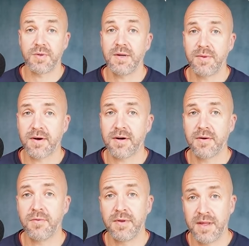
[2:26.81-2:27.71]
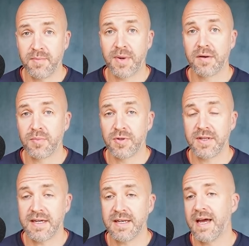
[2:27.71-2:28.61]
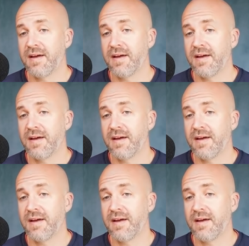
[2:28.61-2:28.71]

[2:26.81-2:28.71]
Here we are within PowerPoint again.